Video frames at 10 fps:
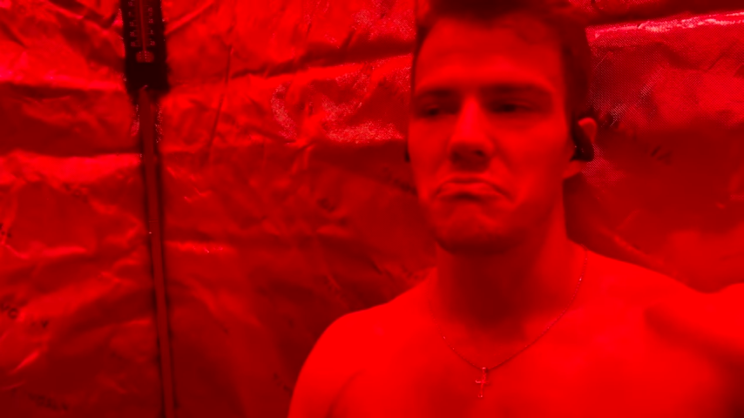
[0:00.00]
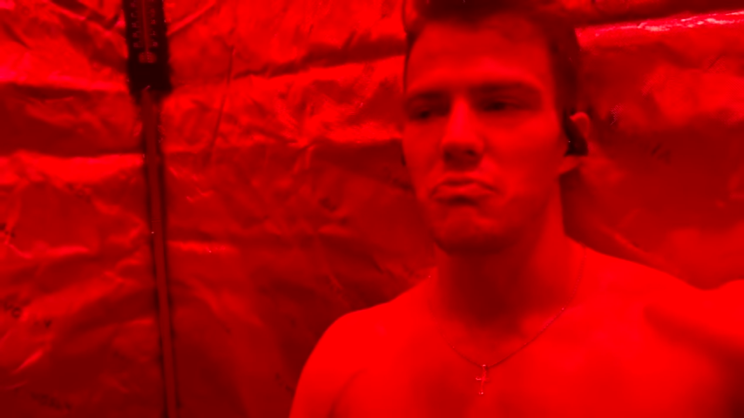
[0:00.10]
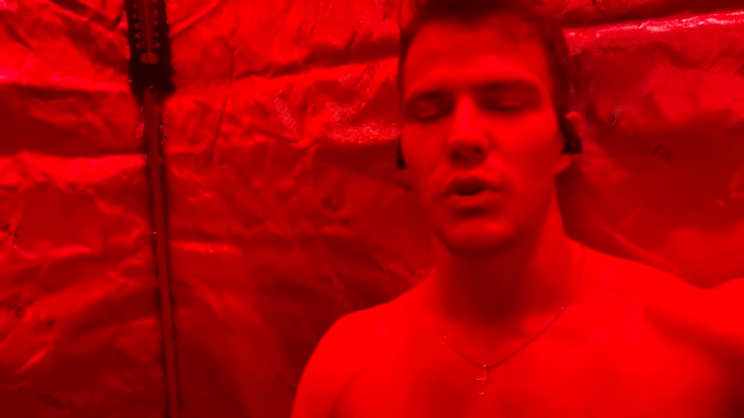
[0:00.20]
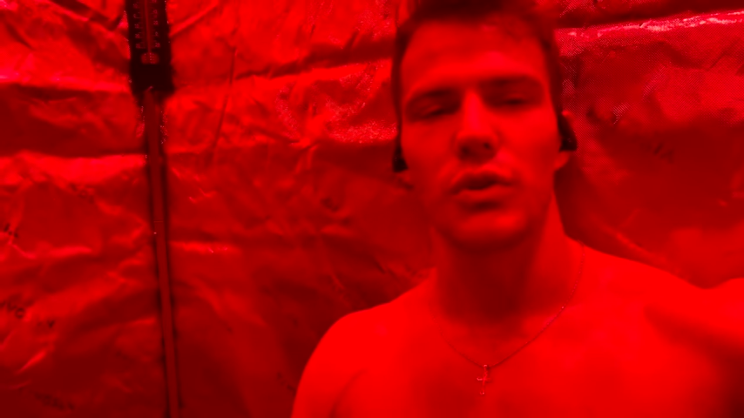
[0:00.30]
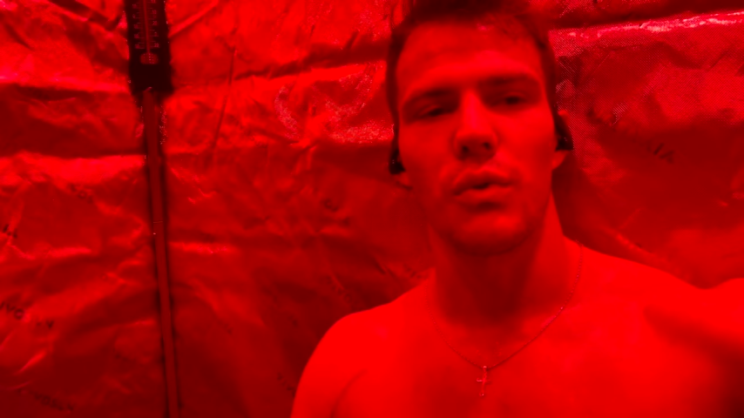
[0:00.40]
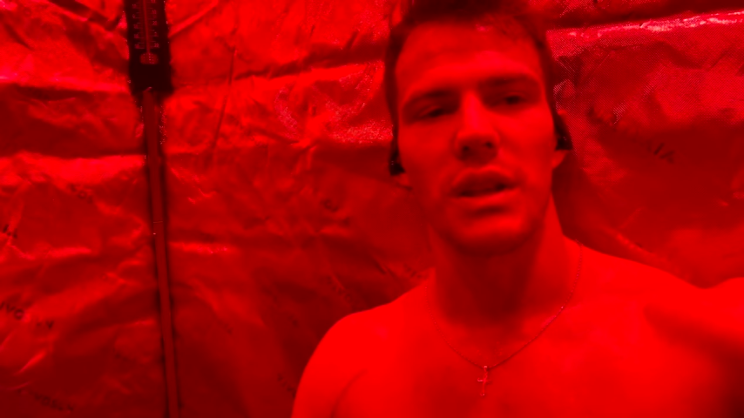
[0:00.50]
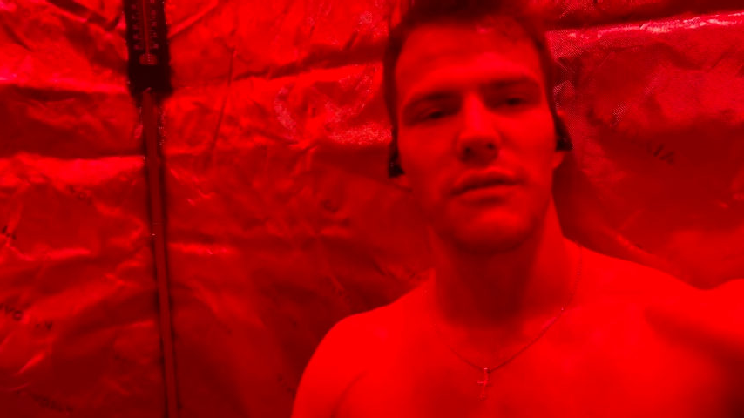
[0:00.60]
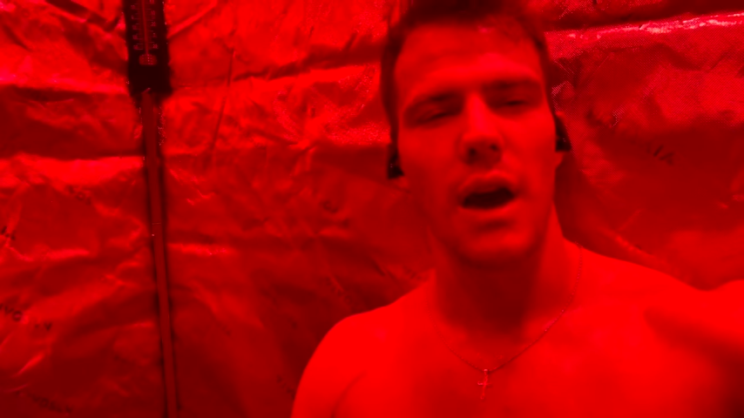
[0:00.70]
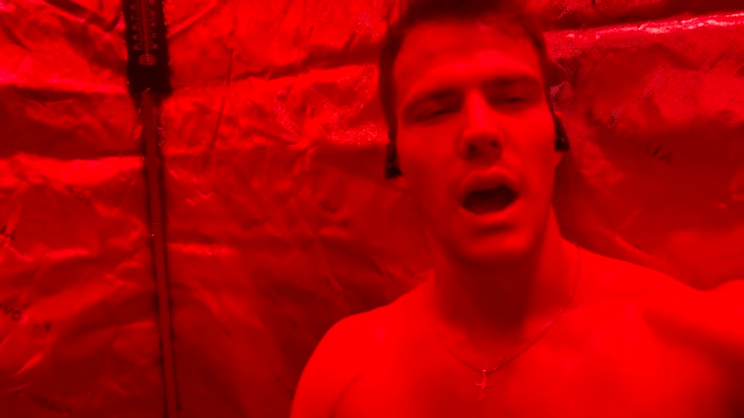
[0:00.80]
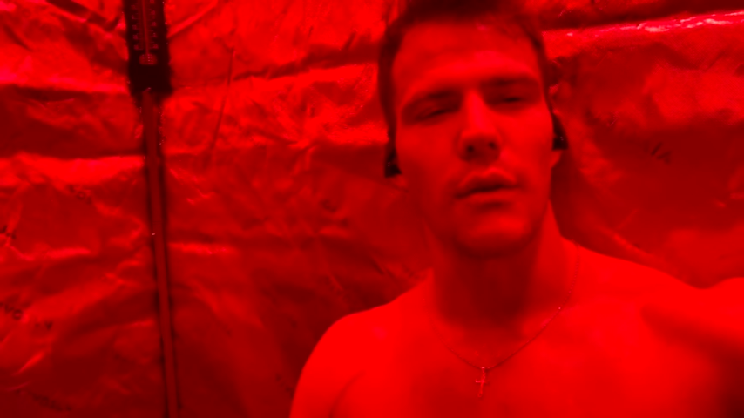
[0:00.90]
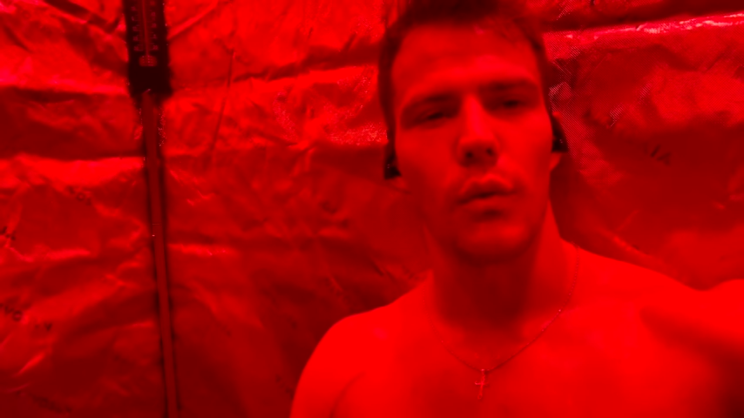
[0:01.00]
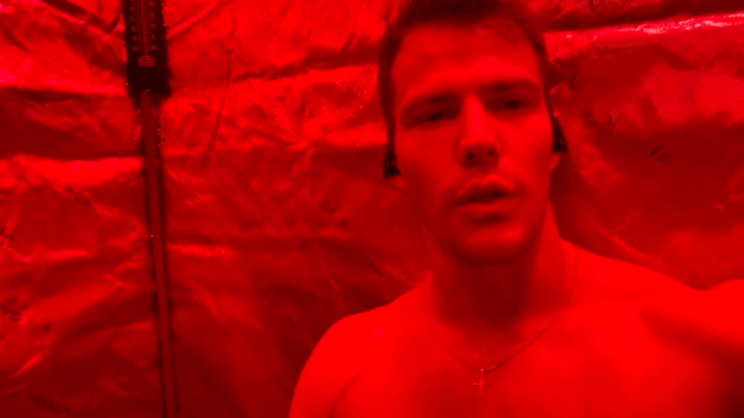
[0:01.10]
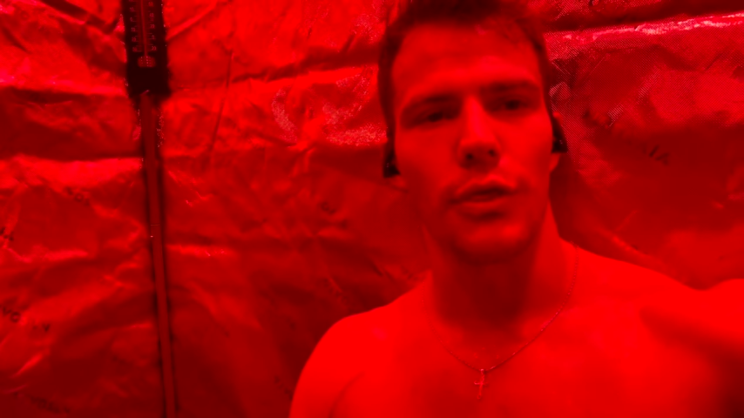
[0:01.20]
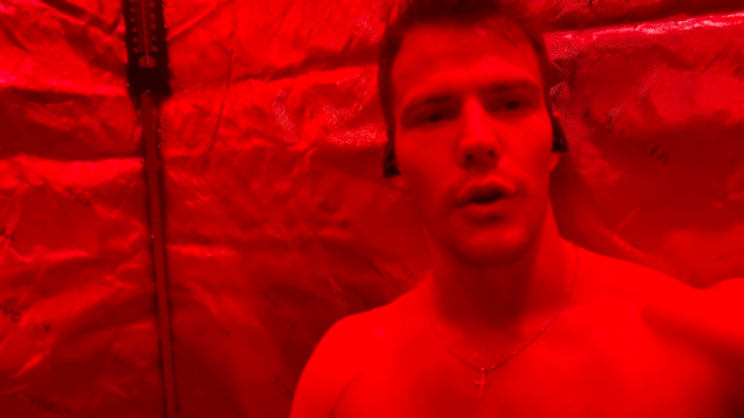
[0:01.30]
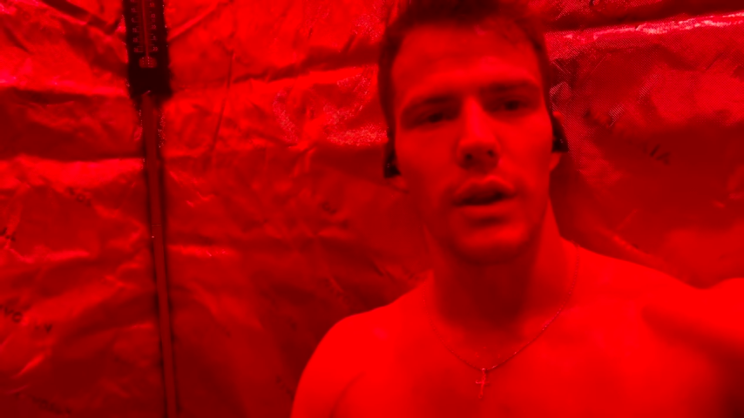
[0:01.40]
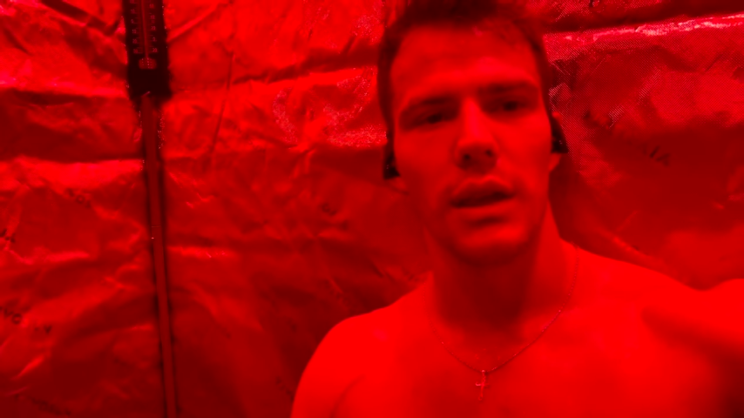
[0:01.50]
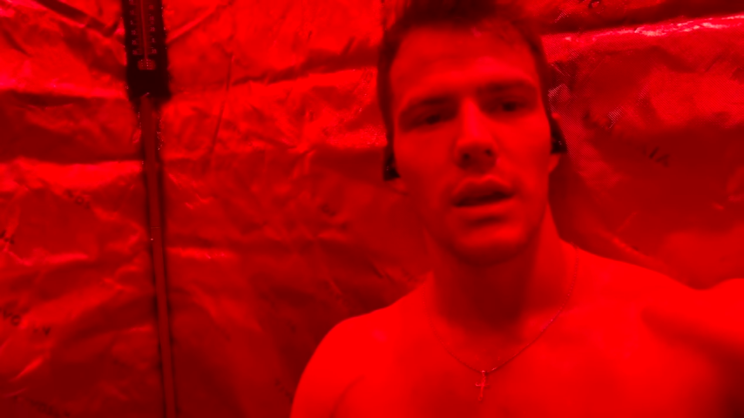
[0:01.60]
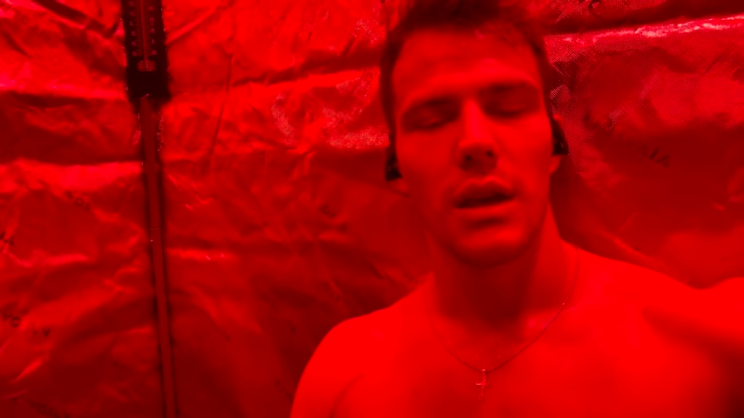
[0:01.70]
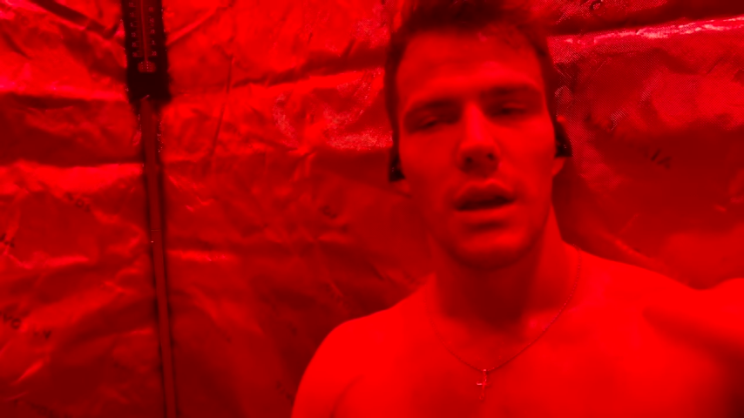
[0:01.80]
125, 130.